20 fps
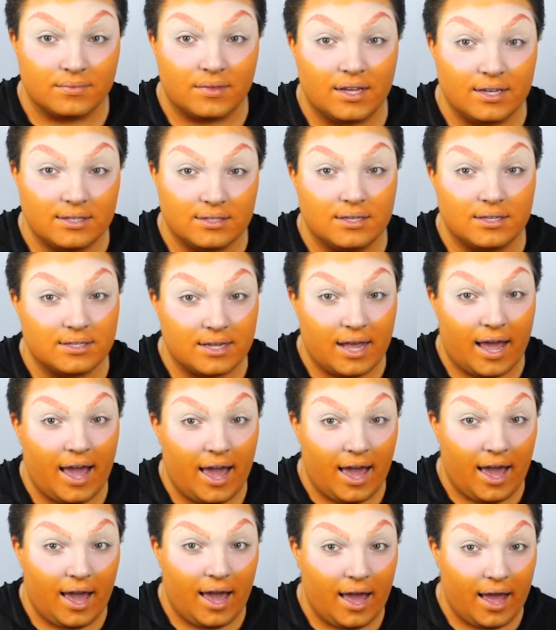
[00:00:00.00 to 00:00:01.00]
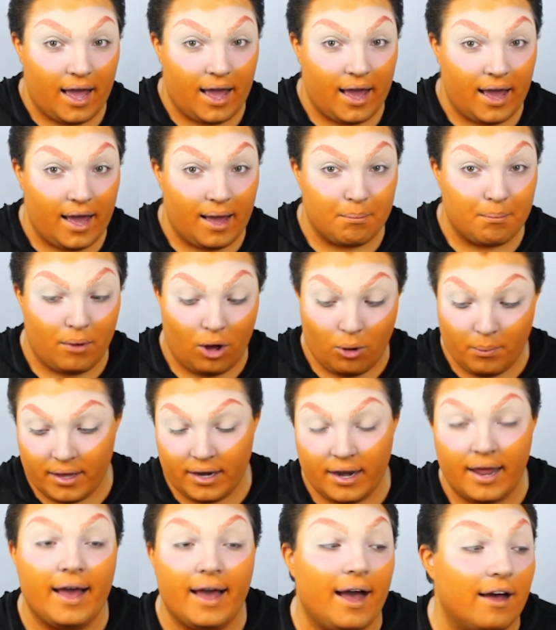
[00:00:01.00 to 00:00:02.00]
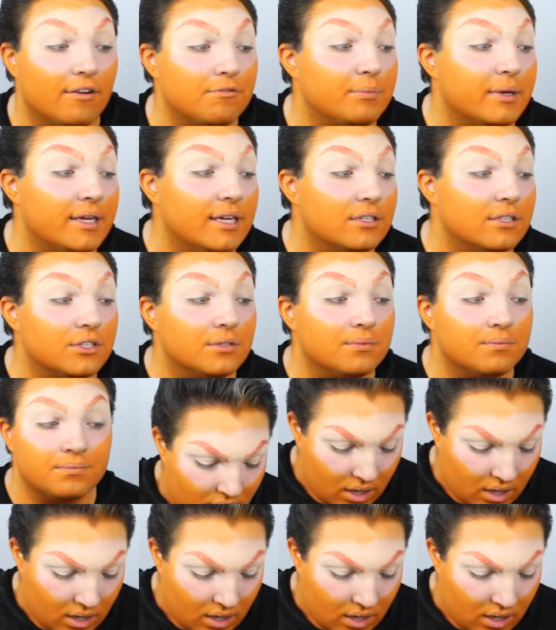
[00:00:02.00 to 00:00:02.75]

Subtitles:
This is a moment and a half, bitch.